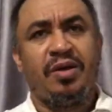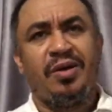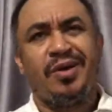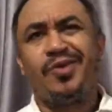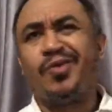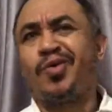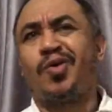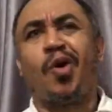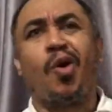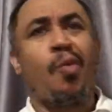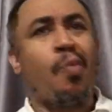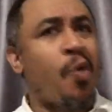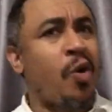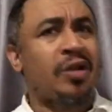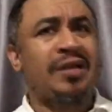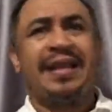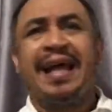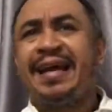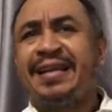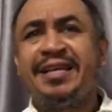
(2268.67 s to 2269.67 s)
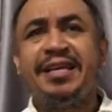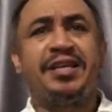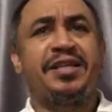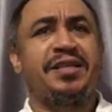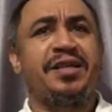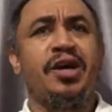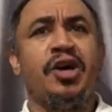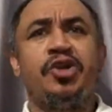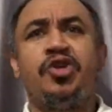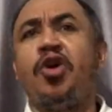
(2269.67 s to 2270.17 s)
You come out like this,
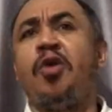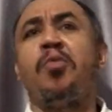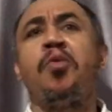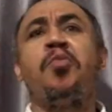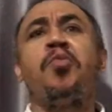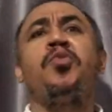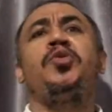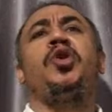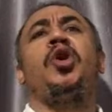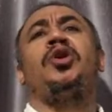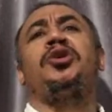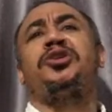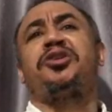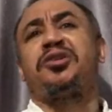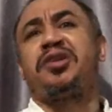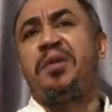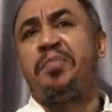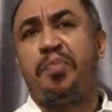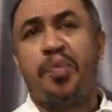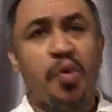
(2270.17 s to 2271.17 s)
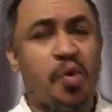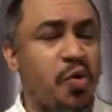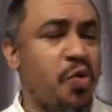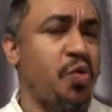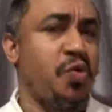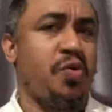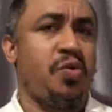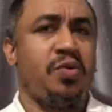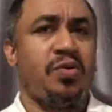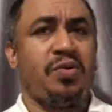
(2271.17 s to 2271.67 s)
your mumu don't triple.